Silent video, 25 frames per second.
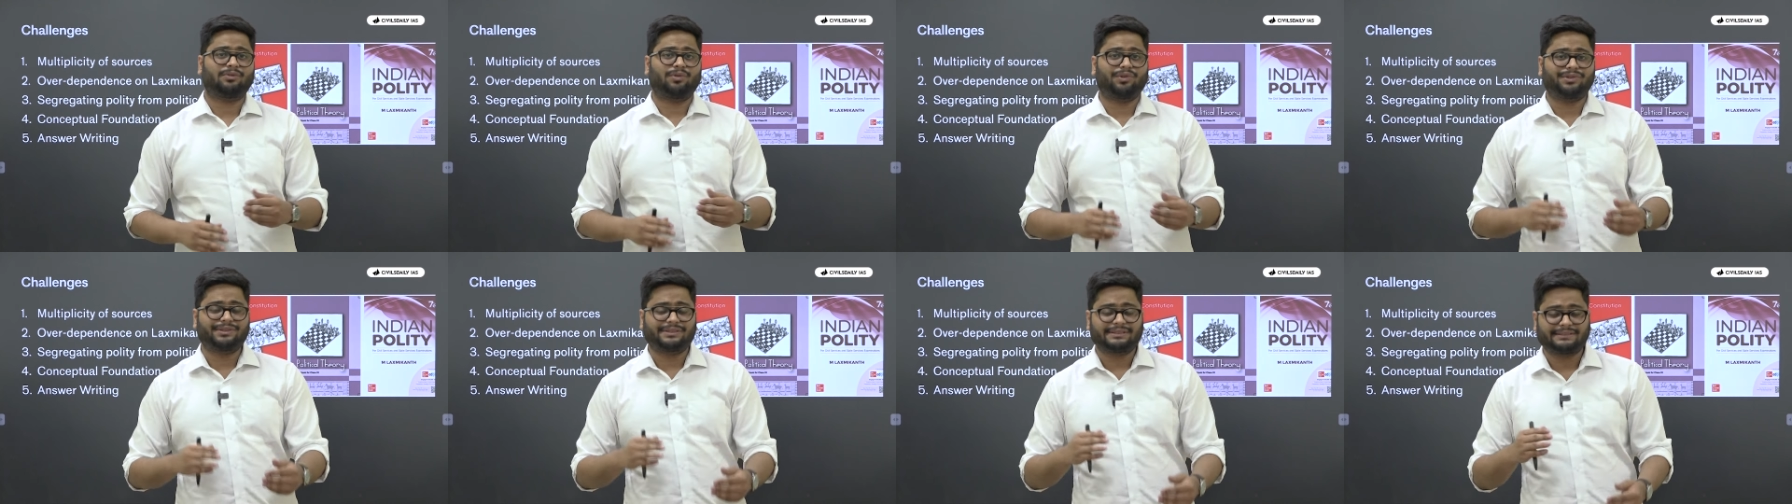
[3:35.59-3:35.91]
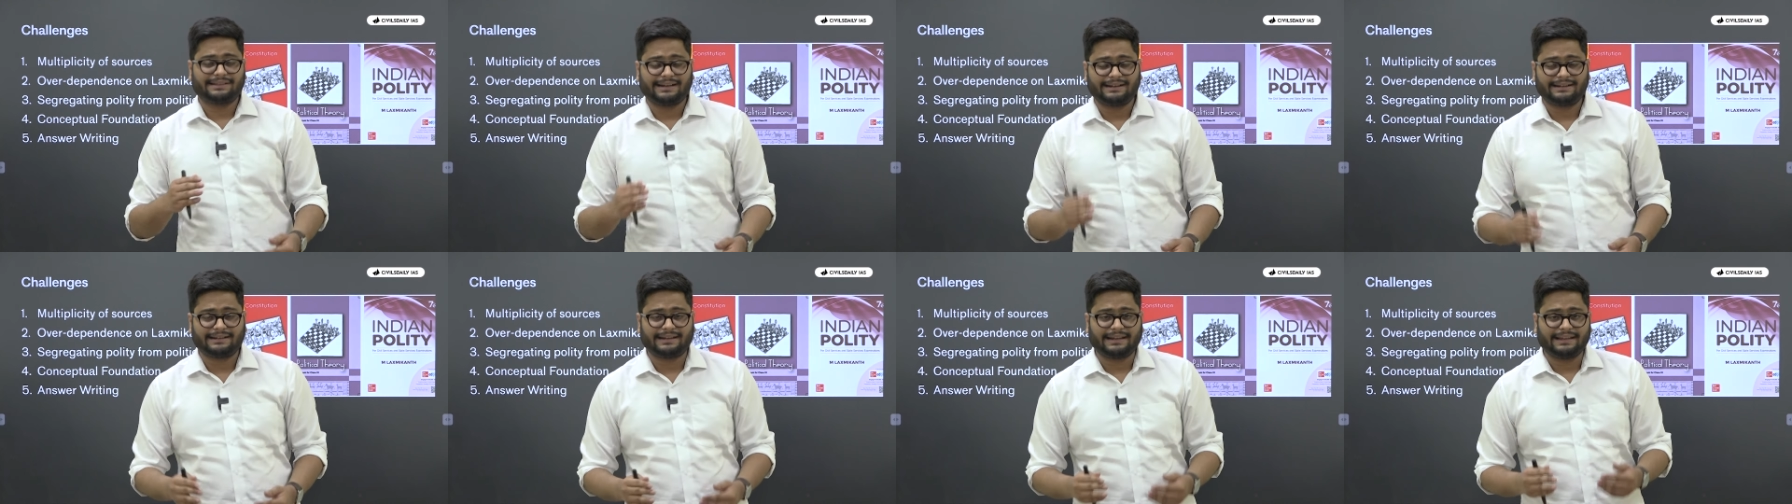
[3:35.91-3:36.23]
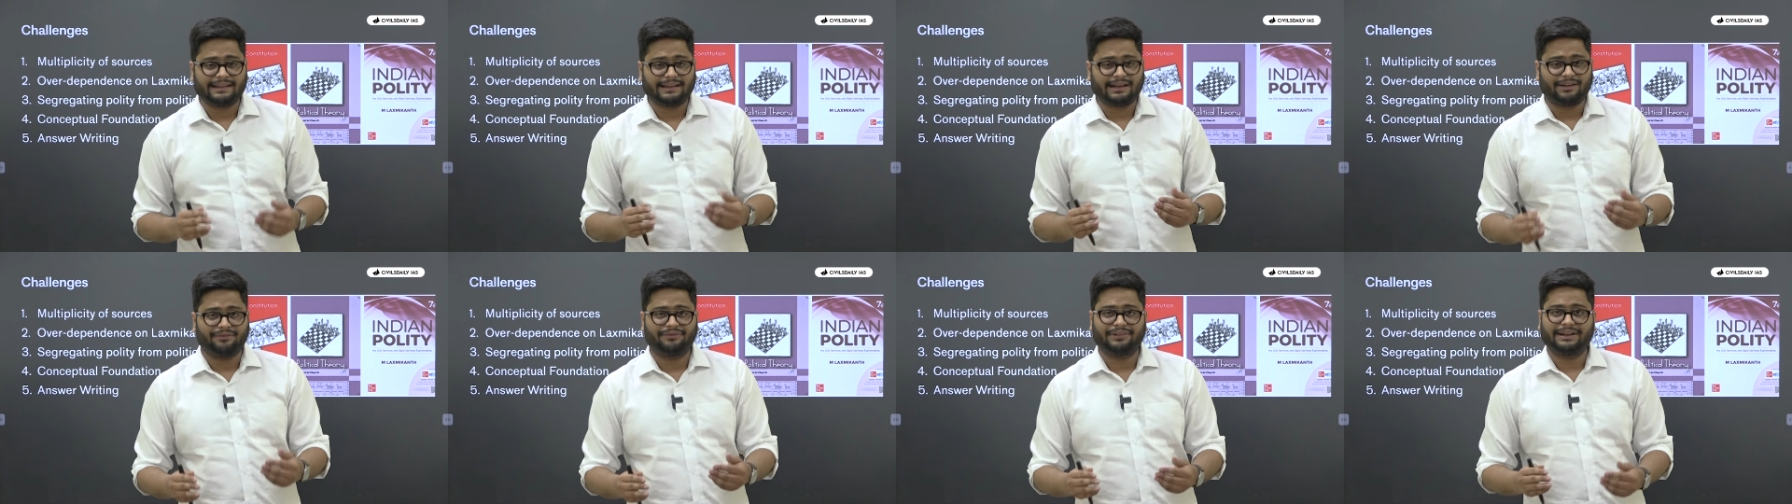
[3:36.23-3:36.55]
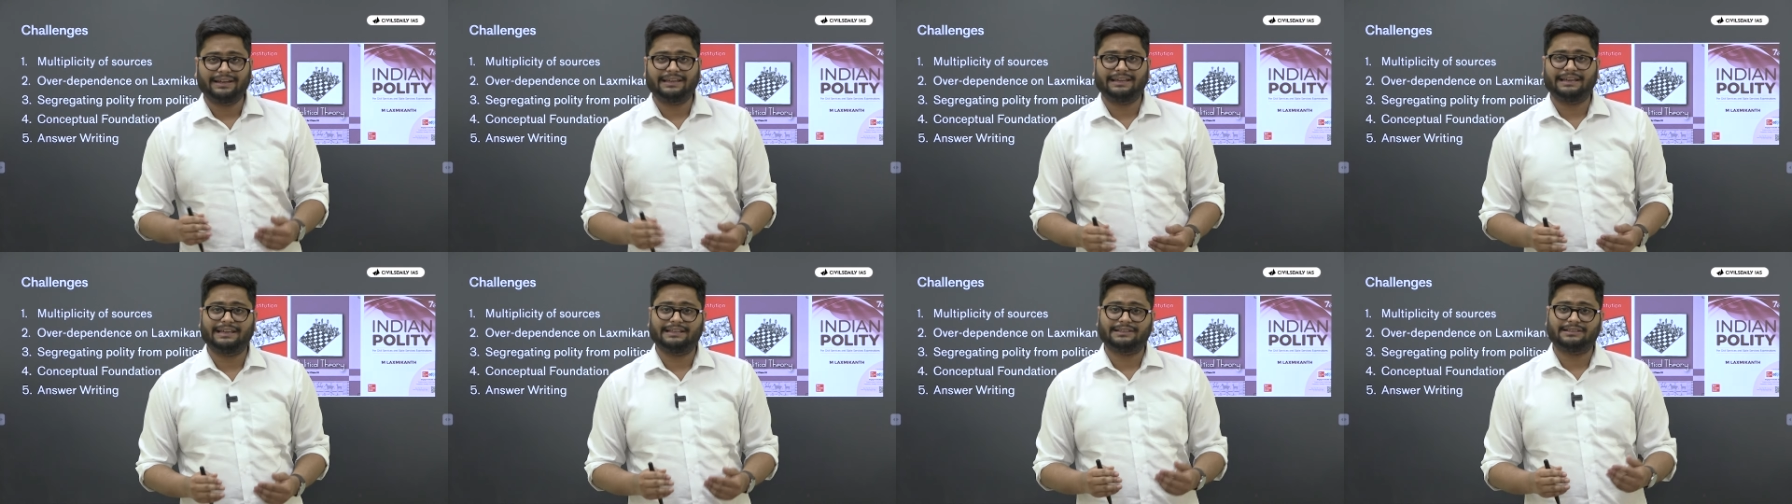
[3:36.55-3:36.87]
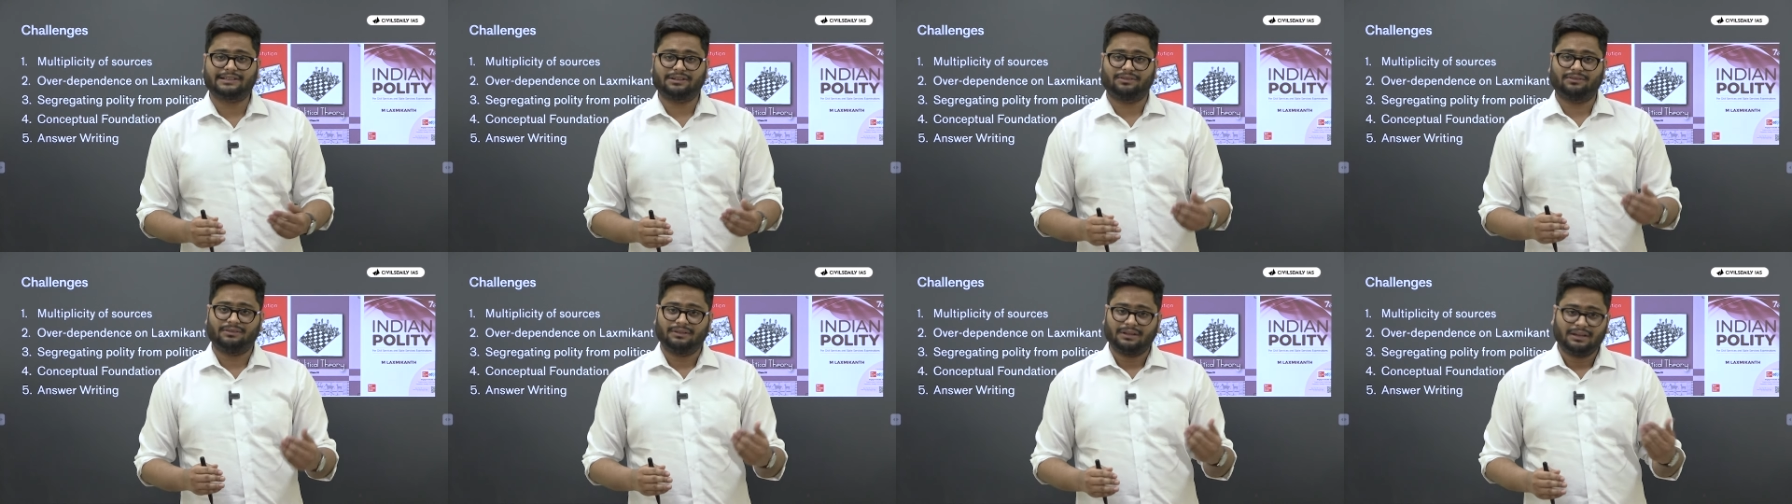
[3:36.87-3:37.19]
constantly covering each
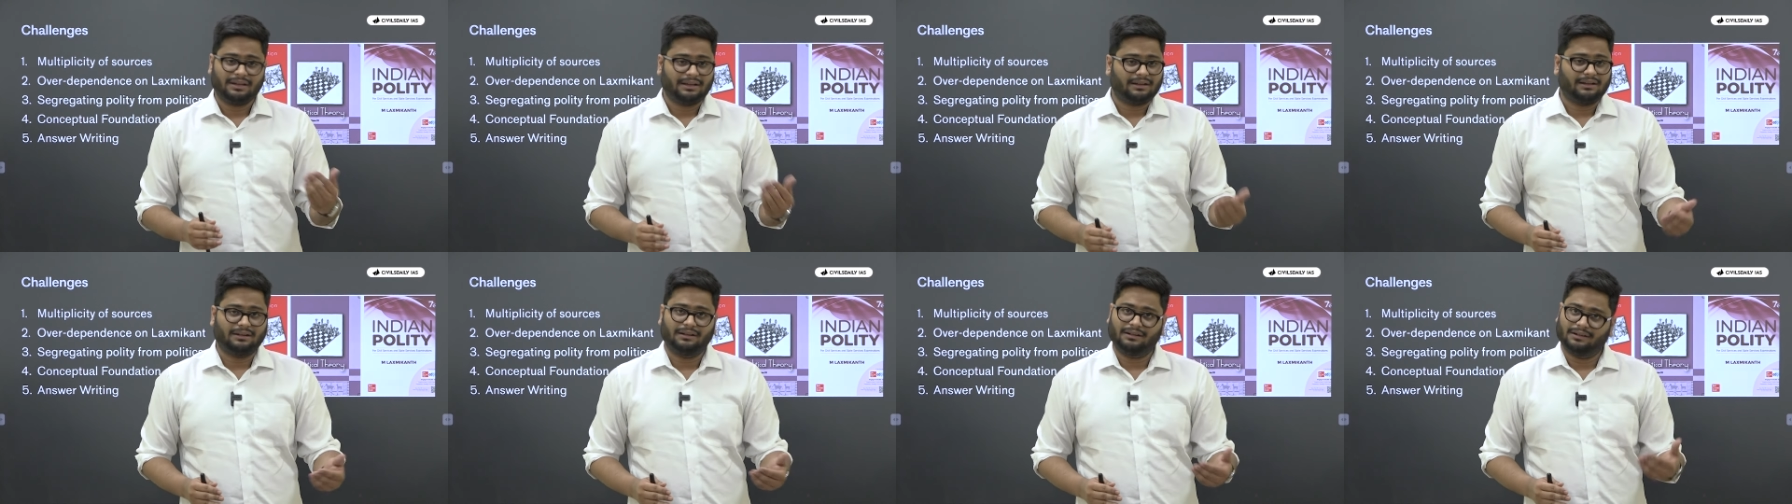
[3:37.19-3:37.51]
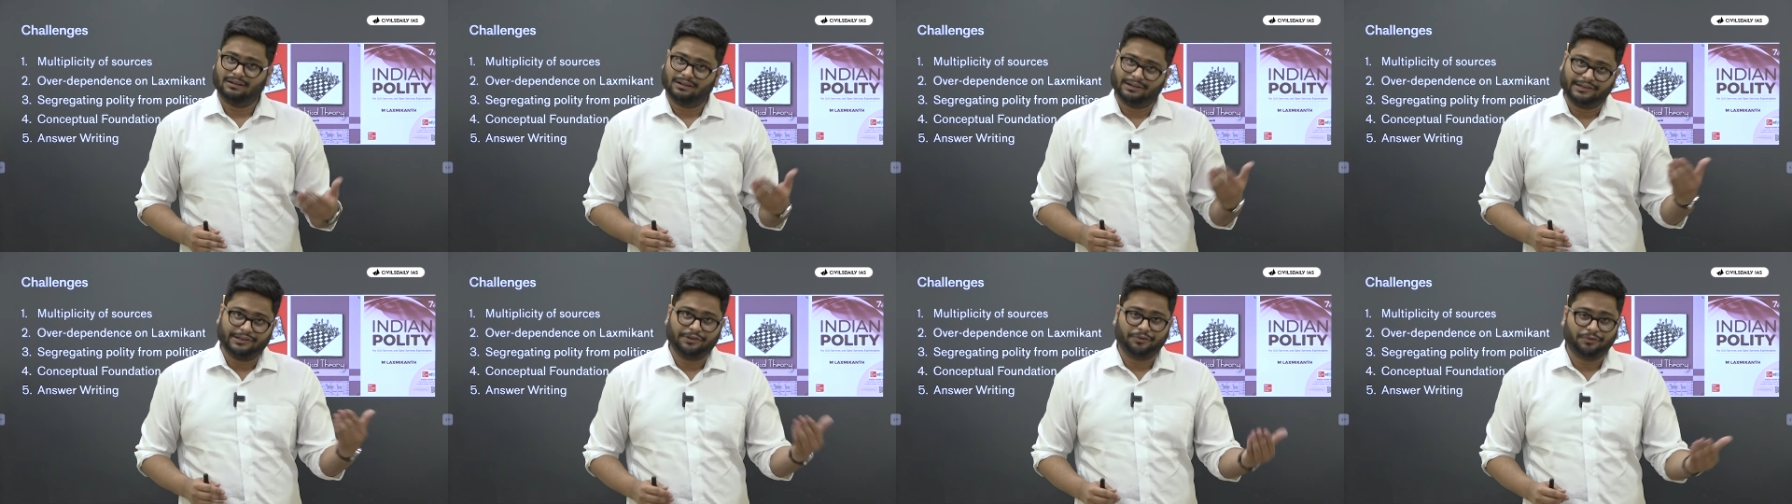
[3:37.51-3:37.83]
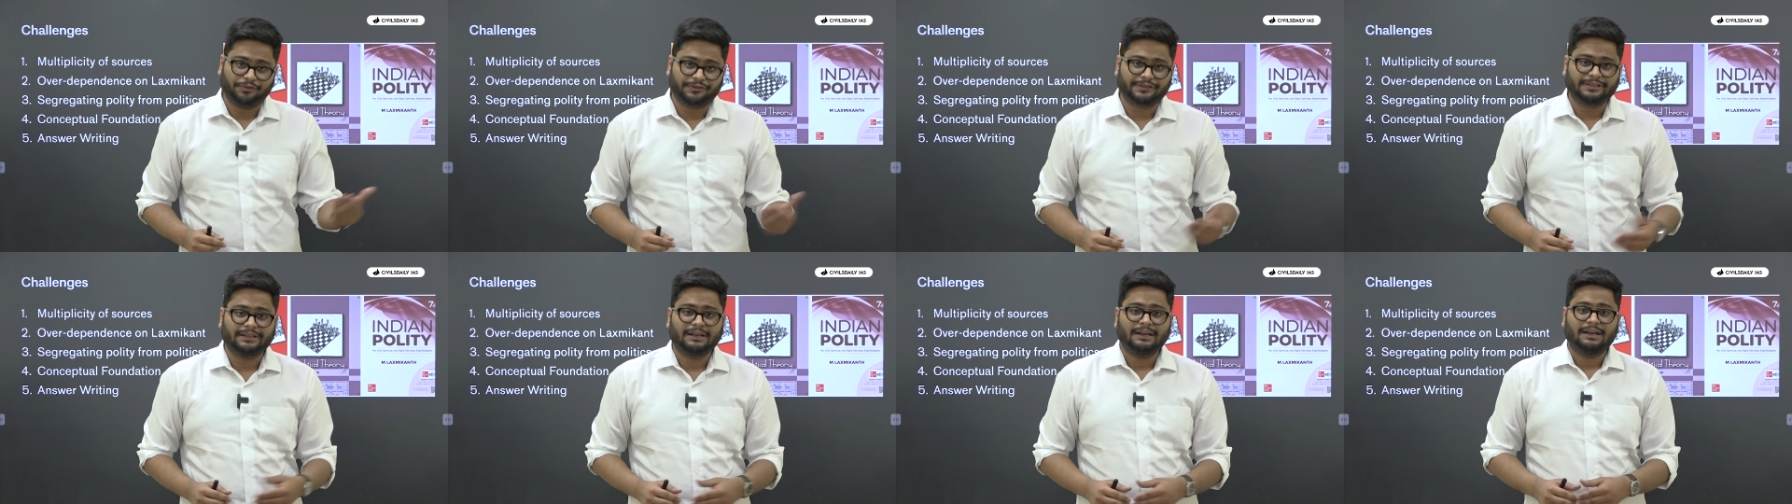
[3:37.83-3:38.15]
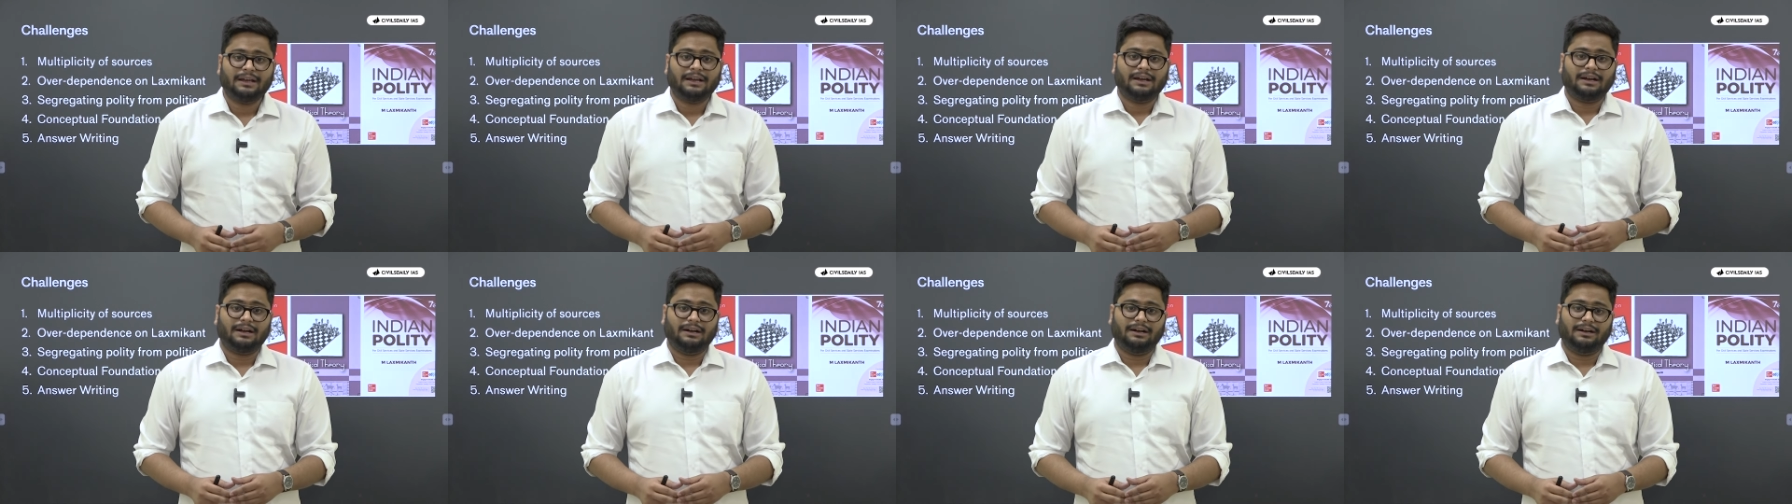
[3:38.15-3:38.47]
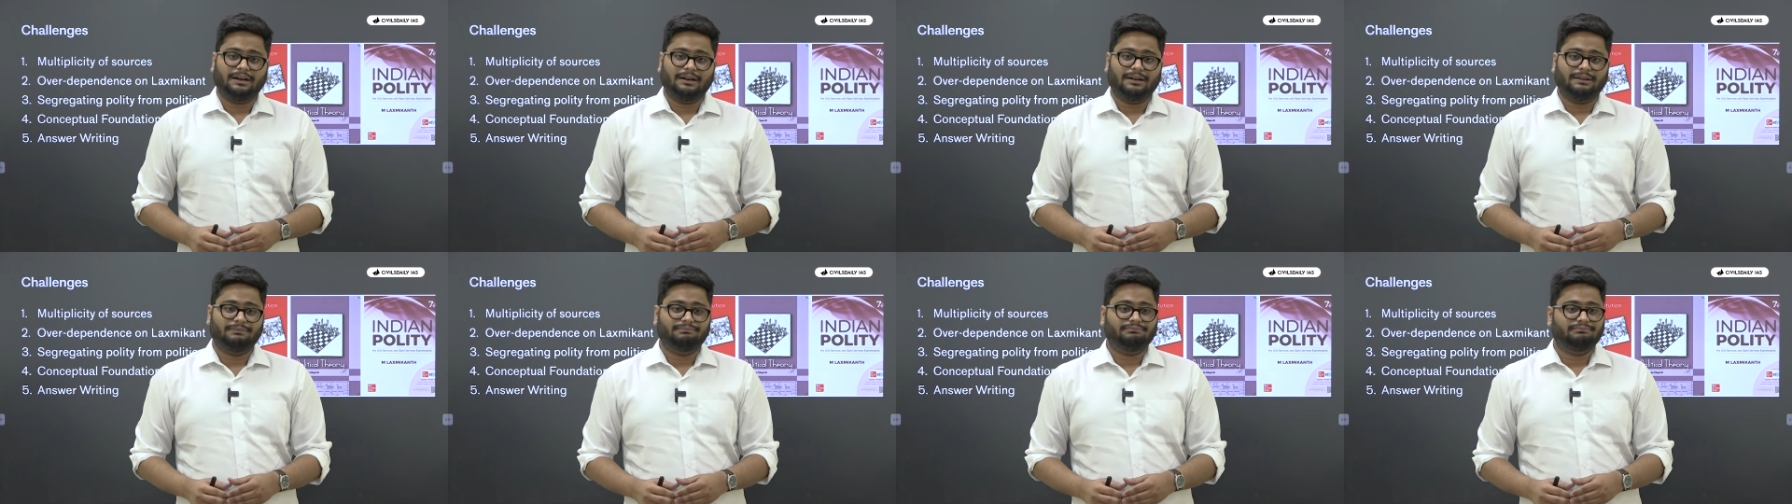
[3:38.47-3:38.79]
uh, news,
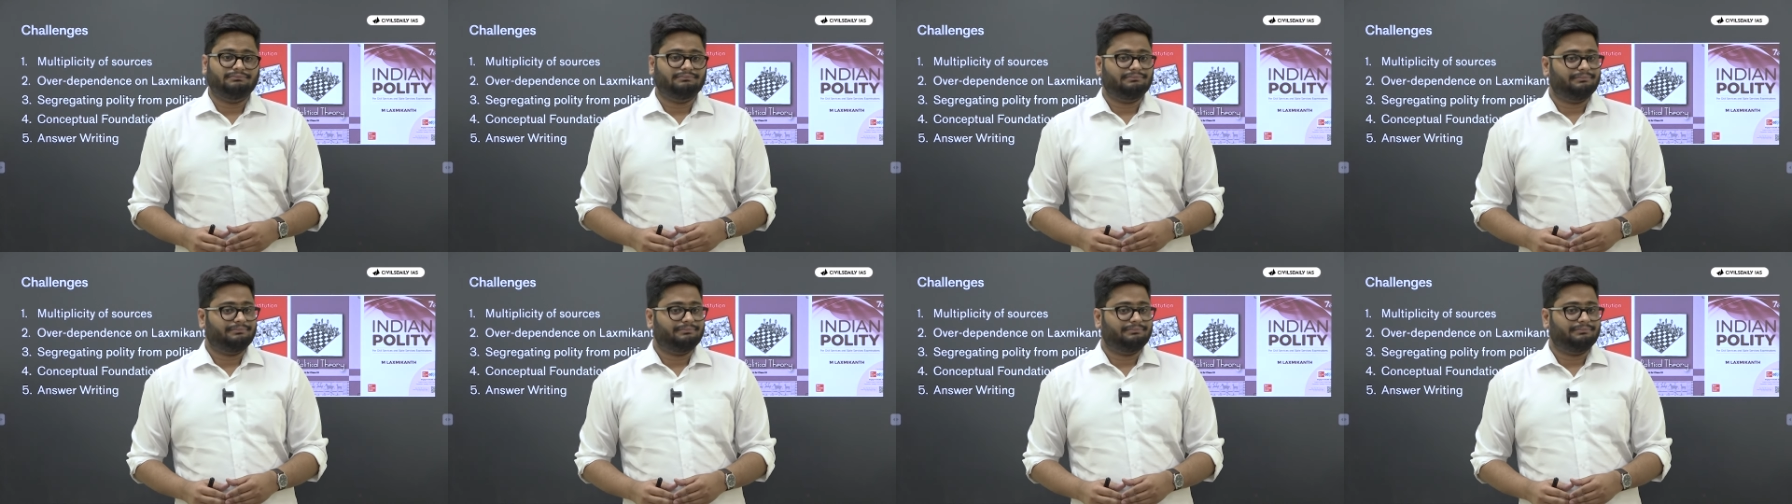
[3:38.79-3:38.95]
uh,